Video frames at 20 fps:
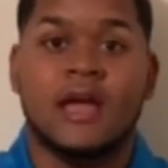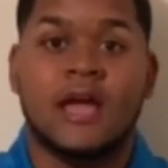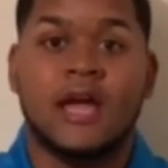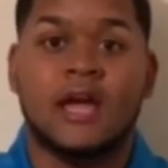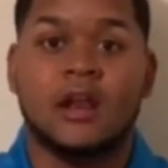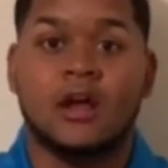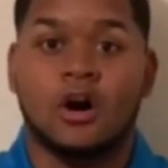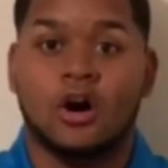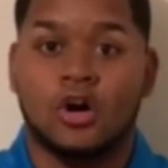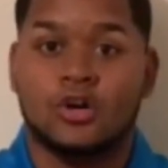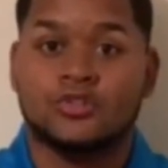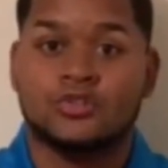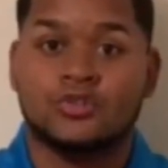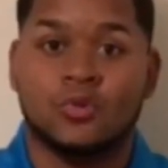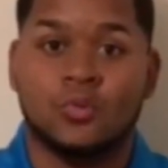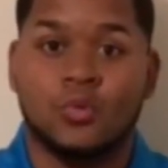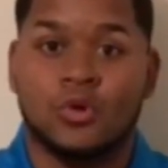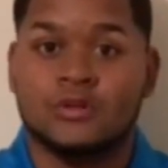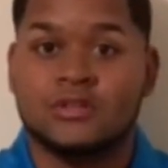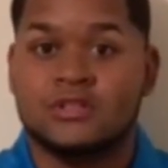And also,
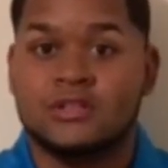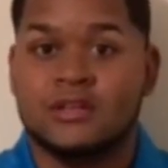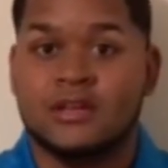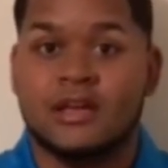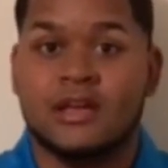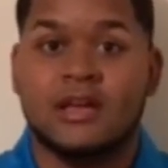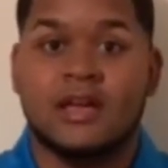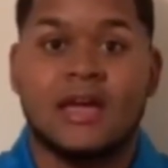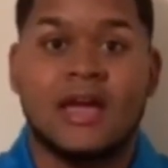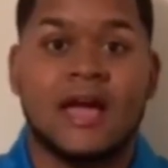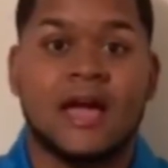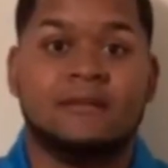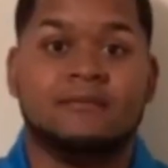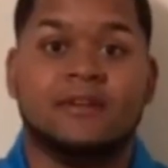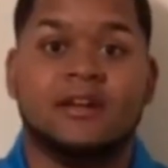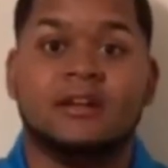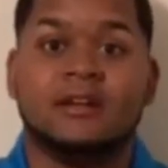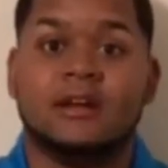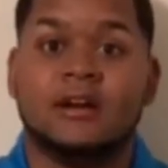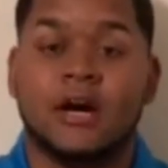once you
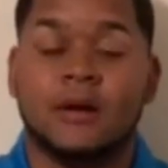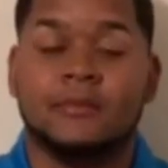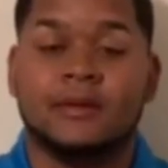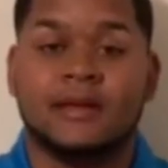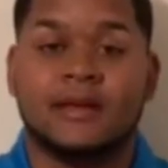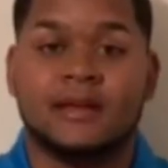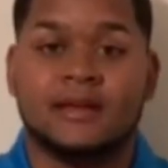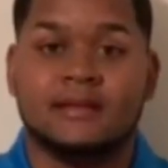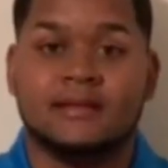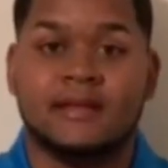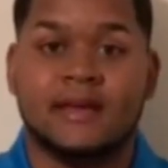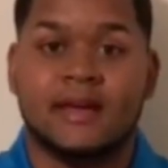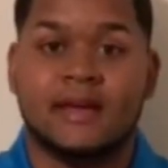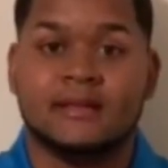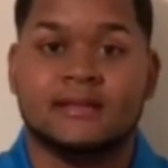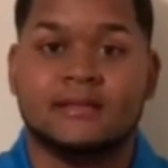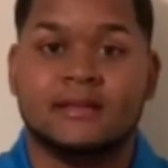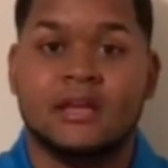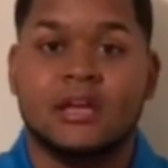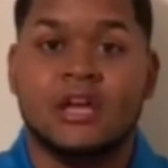have incoming
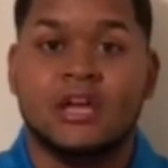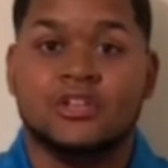cadets,